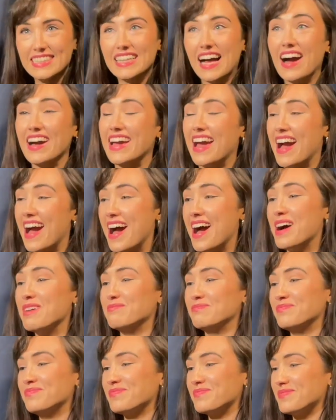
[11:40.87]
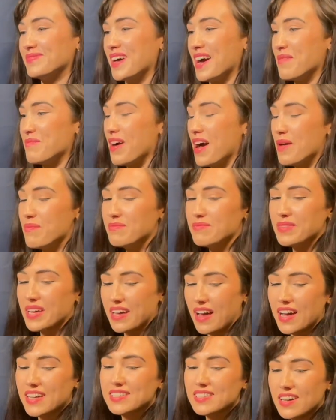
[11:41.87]
I am. I'm
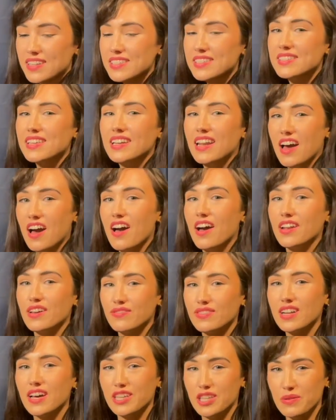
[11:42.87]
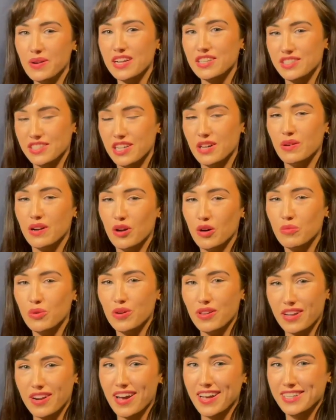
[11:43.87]
excited to learn. I feel like you actually know a lot
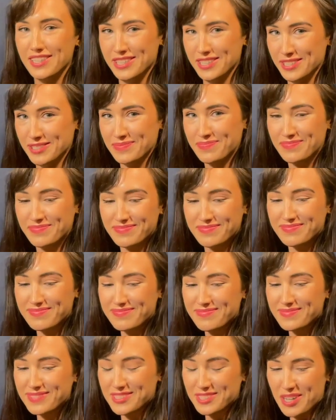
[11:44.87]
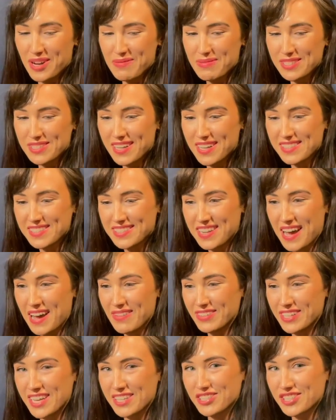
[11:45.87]
more than I do. So I'm excited to
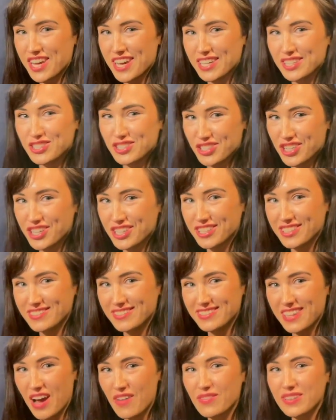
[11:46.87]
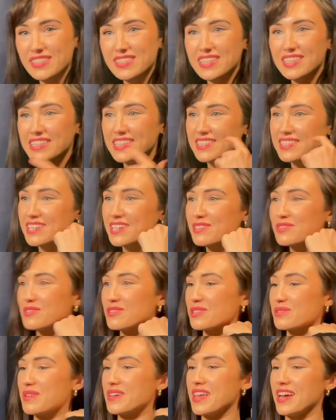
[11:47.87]
have an education. I've been seeing these
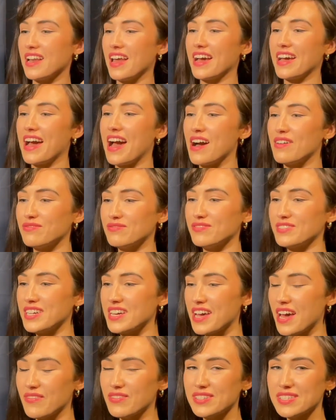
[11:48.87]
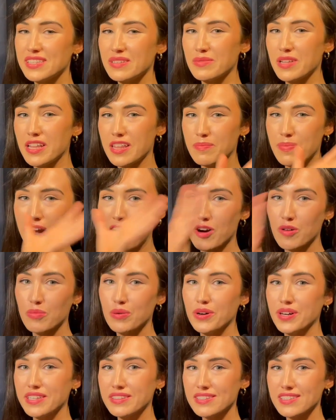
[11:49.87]
TikToks where they like have you seen them, like the
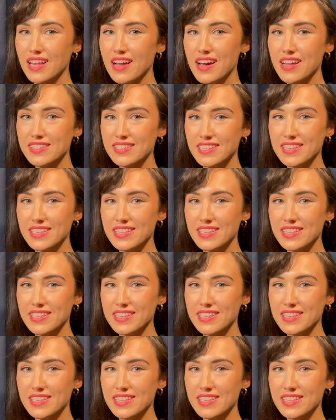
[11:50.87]
PowerPoint slides?